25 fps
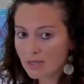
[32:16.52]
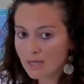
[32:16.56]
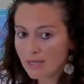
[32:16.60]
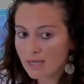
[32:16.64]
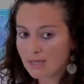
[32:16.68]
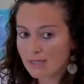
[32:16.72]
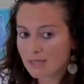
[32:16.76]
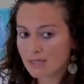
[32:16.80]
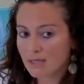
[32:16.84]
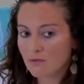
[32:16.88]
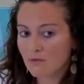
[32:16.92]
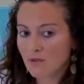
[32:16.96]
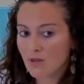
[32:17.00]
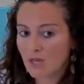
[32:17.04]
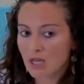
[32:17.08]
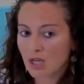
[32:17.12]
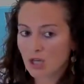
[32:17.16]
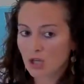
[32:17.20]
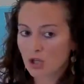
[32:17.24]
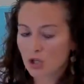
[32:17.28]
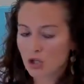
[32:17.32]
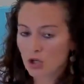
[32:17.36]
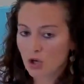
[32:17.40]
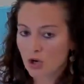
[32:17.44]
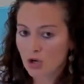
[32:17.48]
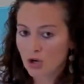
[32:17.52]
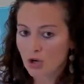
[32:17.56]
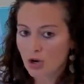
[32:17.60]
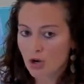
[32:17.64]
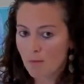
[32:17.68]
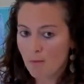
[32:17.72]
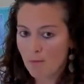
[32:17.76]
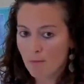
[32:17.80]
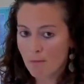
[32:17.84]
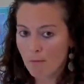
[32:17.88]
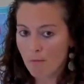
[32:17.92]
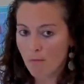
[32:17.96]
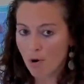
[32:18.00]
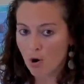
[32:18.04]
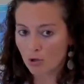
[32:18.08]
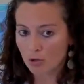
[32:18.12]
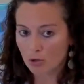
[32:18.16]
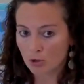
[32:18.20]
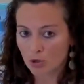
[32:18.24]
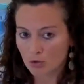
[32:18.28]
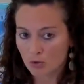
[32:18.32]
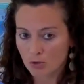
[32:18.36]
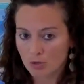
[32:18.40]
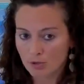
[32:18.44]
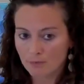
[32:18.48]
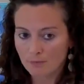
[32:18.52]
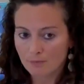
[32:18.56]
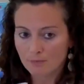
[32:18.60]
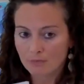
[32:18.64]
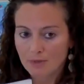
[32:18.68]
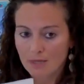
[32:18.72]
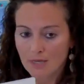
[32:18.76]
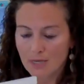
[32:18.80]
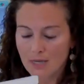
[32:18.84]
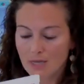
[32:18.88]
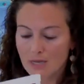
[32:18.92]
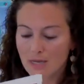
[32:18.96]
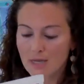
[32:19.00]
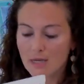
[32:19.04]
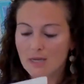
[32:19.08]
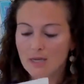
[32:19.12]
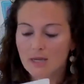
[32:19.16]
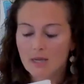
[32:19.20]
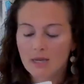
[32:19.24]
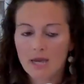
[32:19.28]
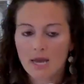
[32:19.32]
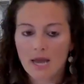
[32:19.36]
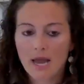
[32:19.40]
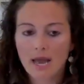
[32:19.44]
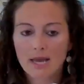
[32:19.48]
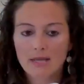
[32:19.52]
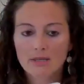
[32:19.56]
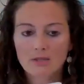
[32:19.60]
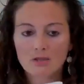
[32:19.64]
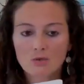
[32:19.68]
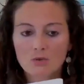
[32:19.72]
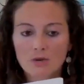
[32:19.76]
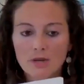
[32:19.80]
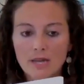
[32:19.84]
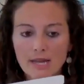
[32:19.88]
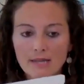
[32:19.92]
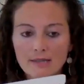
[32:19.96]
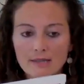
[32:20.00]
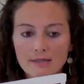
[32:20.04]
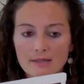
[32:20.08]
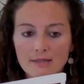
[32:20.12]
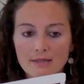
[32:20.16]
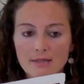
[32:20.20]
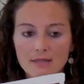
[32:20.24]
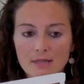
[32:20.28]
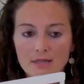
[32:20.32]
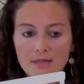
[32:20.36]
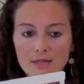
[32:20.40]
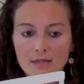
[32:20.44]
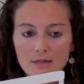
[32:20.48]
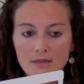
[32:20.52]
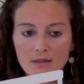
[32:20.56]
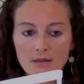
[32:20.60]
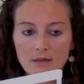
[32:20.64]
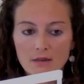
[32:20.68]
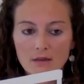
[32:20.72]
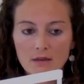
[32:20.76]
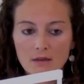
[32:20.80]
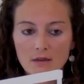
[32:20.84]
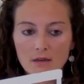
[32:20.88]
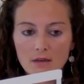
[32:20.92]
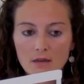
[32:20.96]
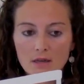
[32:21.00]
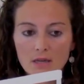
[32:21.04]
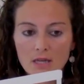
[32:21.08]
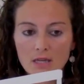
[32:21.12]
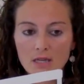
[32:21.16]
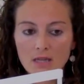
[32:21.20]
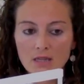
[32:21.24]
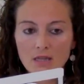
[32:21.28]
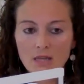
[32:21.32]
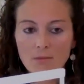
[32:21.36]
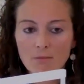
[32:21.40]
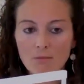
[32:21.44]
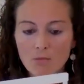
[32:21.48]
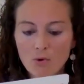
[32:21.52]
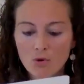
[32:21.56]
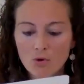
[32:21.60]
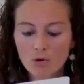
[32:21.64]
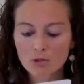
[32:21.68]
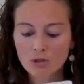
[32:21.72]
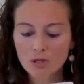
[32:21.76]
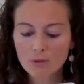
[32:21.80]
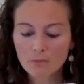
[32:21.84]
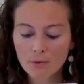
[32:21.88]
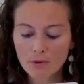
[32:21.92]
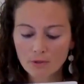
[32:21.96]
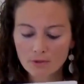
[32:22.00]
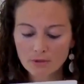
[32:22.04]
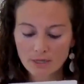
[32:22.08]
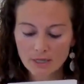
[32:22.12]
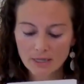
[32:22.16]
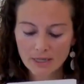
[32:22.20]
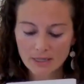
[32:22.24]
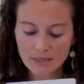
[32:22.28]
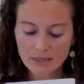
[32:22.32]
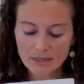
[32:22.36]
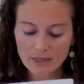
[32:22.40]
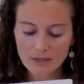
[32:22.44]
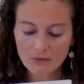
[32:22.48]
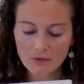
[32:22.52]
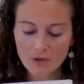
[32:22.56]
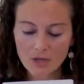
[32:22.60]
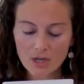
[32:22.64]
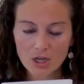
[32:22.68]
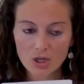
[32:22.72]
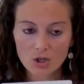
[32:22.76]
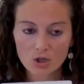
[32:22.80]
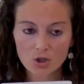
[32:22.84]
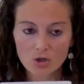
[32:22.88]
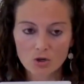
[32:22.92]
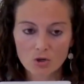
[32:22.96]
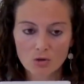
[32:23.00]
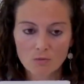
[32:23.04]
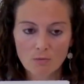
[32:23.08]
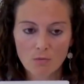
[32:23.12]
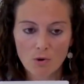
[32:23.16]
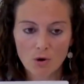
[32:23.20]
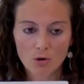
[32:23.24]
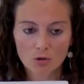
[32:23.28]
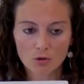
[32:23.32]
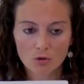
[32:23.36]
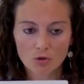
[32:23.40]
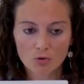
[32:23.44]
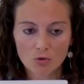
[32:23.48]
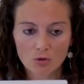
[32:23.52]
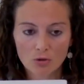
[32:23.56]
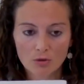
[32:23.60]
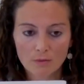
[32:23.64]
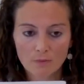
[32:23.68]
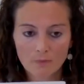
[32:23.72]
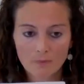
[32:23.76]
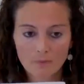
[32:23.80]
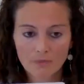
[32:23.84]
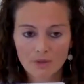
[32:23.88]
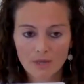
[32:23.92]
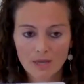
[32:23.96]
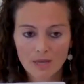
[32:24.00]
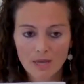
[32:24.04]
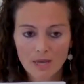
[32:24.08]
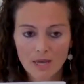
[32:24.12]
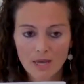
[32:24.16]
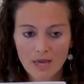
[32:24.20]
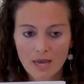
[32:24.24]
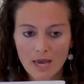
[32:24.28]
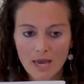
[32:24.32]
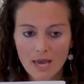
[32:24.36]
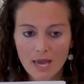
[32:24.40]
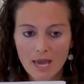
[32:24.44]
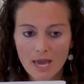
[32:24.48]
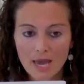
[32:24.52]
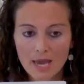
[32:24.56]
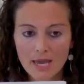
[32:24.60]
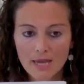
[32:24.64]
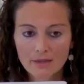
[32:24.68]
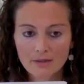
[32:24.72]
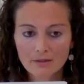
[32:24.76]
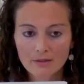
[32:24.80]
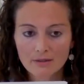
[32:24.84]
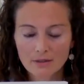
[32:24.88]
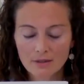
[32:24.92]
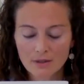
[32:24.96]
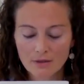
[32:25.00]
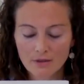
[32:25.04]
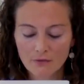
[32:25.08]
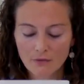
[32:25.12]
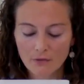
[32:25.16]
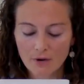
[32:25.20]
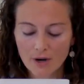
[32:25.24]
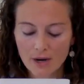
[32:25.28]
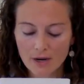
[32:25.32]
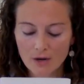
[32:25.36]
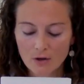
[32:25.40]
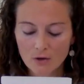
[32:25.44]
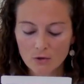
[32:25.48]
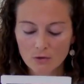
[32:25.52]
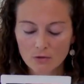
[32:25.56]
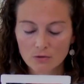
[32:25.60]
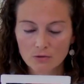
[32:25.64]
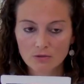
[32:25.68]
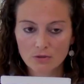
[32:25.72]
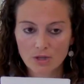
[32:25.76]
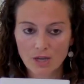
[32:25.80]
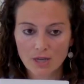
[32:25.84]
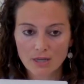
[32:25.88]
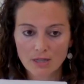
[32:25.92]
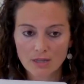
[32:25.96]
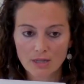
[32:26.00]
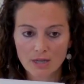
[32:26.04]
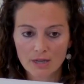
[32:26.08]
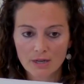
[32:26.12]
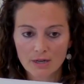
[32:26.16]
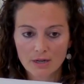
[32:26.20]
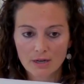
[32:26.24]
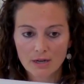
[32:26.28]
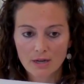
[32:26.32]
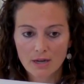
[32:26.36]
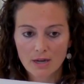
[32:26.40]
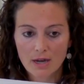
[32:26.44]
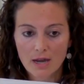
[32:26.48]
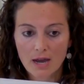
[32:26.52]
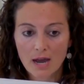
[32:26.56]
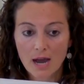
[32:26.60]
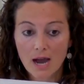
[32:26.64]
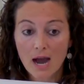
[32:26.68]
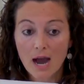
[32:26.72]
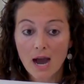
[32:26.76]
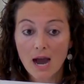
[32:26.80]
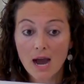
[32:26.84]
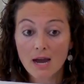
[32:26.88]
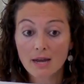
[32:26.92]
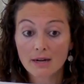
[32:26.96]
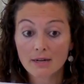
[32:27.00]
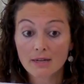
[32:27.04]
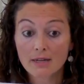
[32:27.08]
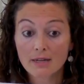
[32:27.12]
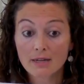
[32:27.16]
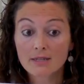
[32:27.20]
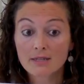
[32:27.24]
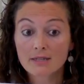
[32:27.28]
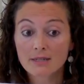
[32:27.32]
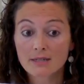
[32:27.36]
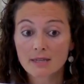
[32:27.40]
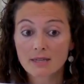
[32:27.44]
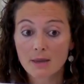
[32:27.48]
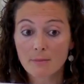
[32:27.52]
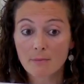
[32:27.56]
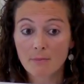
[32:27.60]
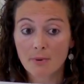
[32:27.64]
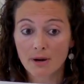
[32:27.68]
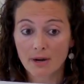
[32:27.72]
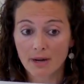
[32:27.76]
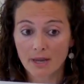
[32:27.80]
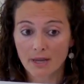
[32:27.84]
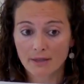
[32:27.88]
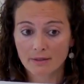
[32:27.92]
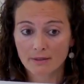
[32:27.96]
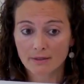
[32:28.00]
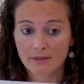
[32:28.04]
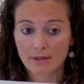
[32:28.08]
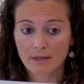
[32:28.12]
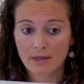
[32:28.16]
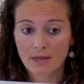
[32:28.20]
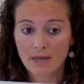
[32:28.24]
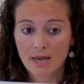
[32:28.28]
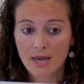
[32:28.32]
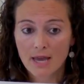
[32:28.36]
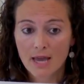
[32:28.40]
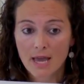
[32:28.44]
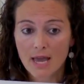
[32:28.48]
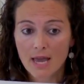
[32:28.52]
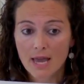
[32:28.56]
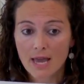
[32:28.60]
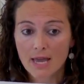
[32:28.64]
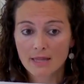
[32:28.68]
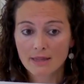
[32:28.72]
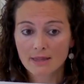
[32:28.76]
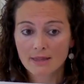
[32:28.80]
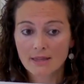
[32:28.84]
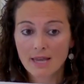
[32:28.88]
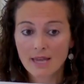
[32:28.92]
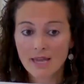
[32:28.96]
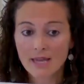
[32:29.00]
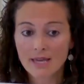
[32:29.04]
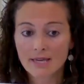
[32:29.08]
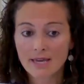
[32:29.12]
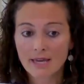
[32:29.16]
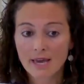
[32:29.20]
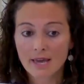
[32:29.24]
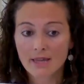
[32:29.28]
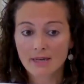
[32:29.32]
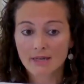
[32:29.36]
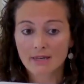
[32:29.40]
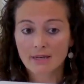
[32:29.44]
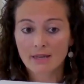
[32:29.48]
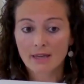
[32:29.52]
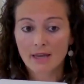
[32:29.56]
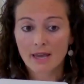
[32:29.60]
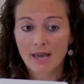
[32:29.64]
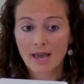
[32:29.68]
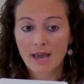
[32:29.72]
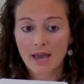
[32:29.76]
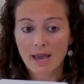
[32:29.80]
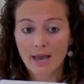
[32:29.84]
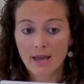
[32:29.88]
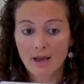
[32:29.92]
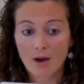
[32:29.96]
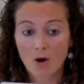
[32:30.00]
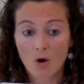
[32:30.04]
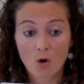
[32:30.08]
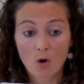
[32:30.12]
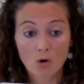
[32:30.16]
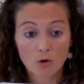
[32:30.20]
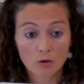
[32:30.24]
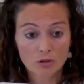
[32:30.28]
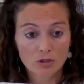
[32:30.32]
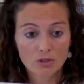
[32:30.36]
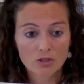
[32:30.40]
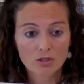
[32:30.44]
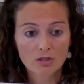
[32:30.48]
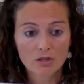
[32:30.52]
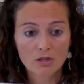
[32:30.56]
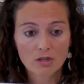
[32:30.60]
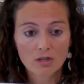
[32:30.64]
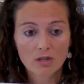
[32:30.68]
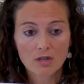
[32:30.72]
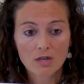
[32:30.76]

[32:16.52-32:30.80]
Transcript: decalcification module. As you can see, in the multiple decalcification module, 8 different containers are separate, and they can host